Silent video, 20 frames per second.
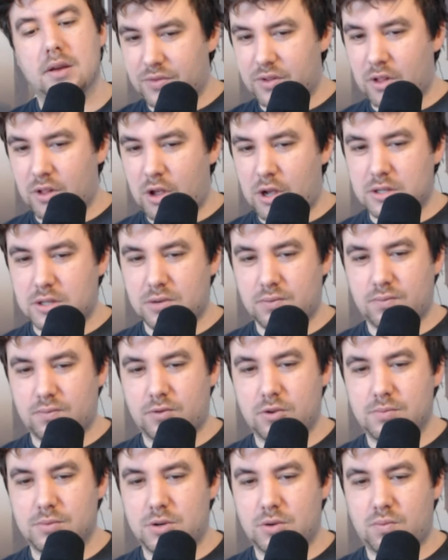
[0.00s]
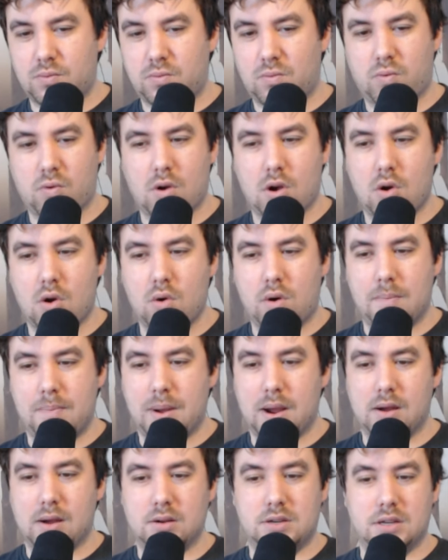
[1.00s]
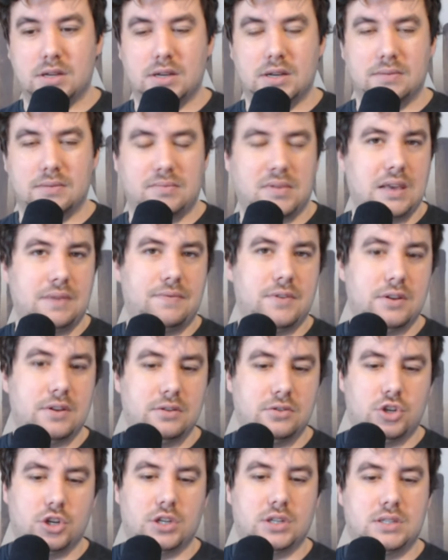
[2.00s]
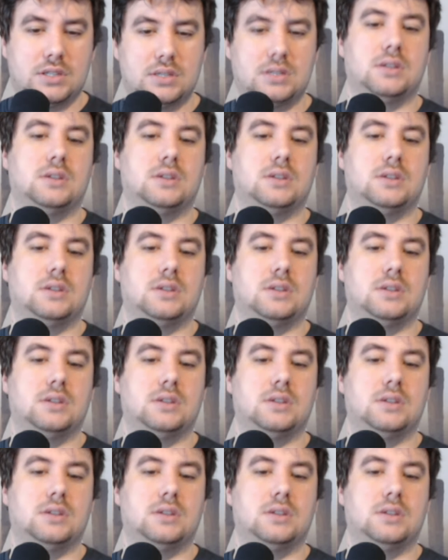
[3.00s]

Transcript: Lots of room to grow compared to even just